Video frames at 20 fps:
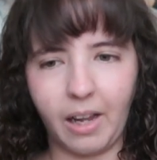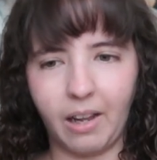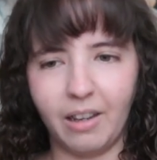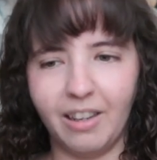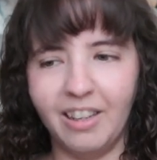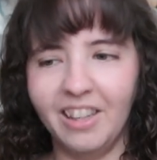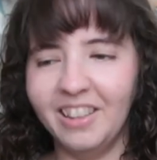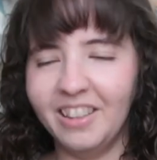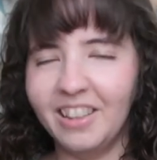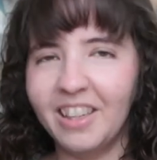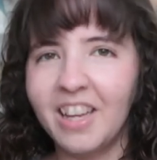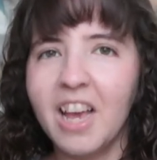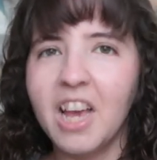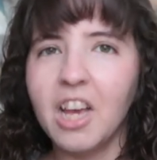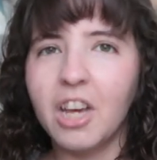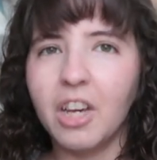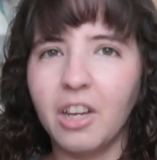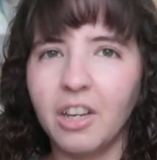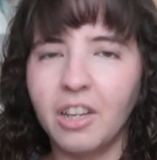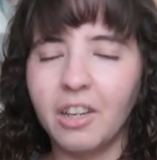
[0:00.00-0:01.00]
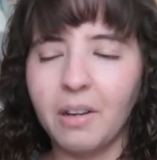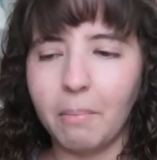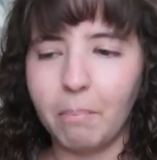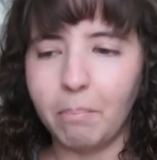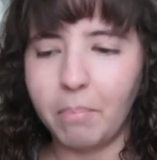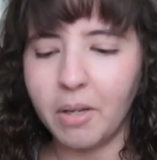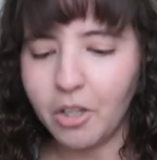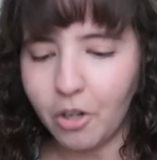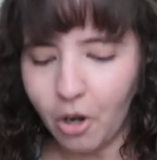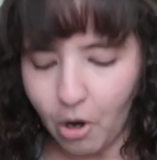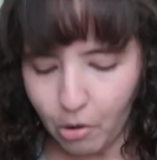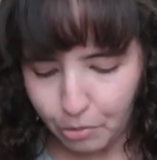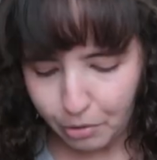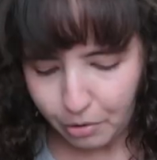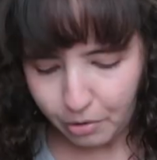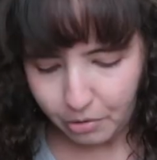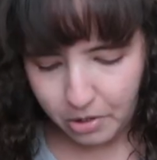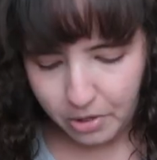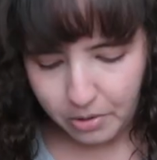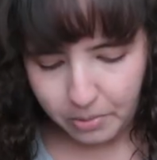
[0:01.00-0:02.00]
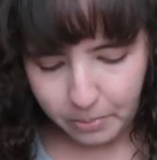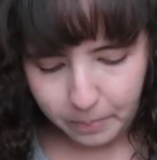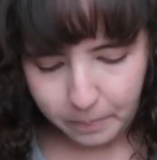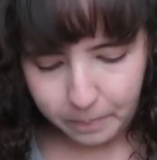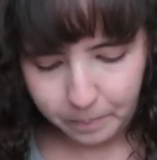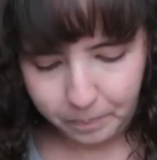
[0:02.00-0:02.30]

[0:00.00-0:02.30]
a big coat on you.